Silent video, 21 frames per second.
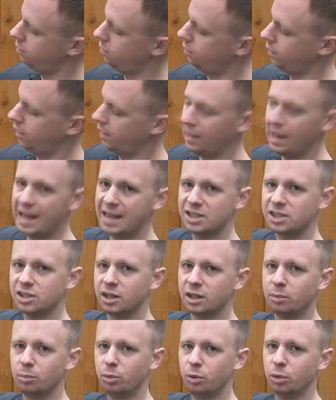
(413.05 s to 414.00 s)
got
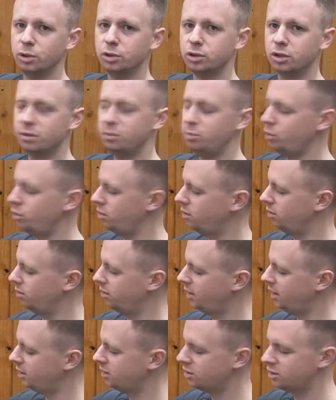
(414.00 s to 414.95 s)
elastic pulls. So they put
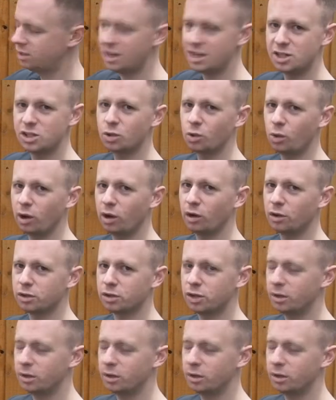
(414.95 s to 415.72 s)
that takes quite a lot